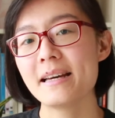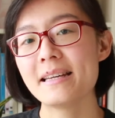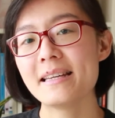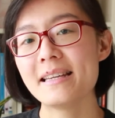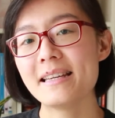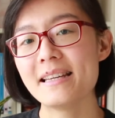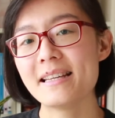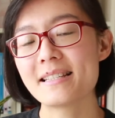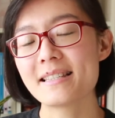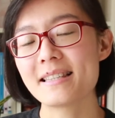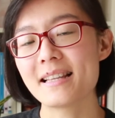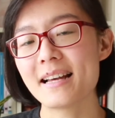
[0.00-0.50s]

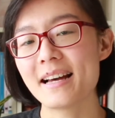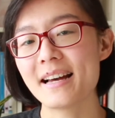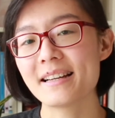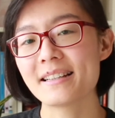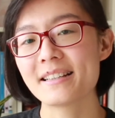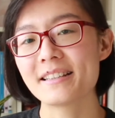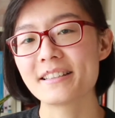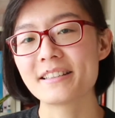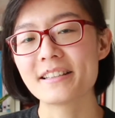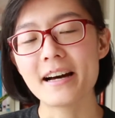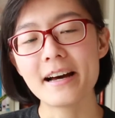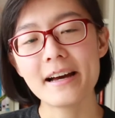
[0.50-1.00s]
He's like
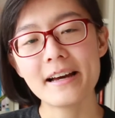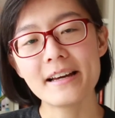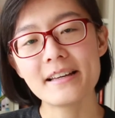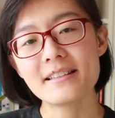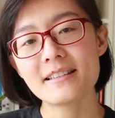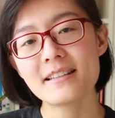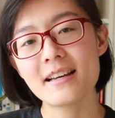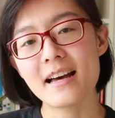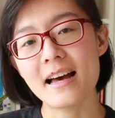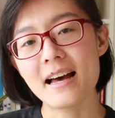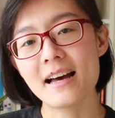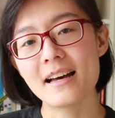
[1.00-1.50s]
a guide
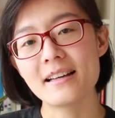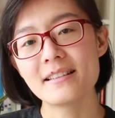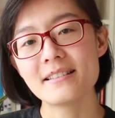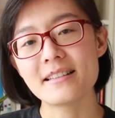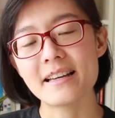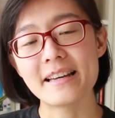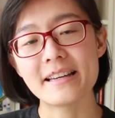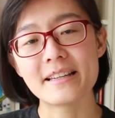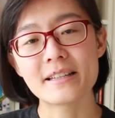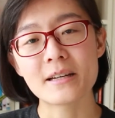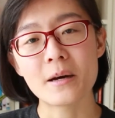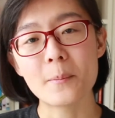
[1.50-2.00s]
and
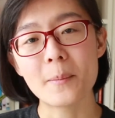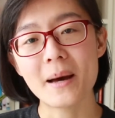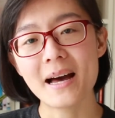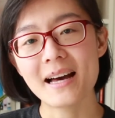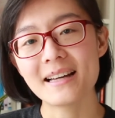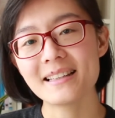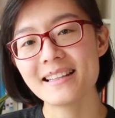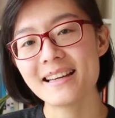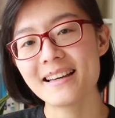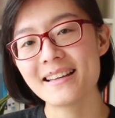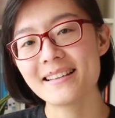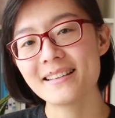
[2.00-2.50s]
a
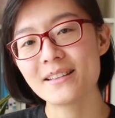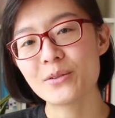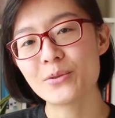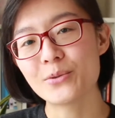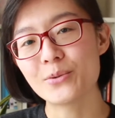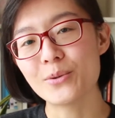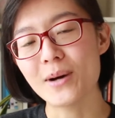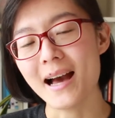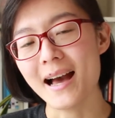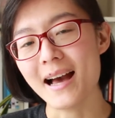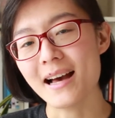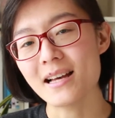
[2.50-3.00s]
companion
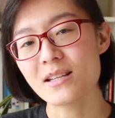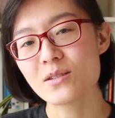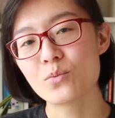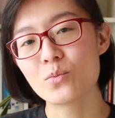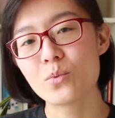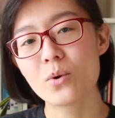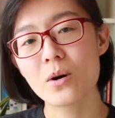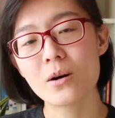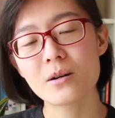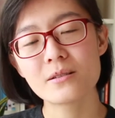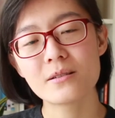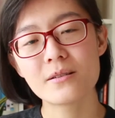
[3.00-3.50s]
who has
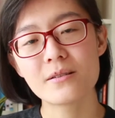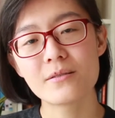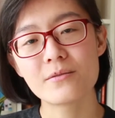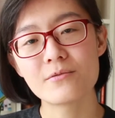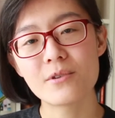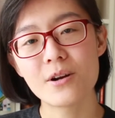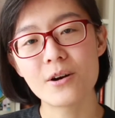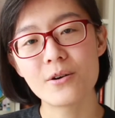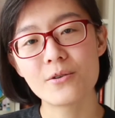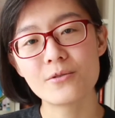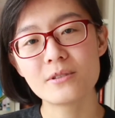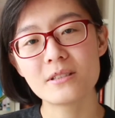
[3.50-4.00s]
walked the
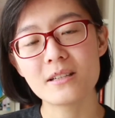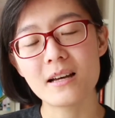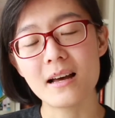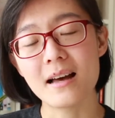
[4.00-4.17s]
road,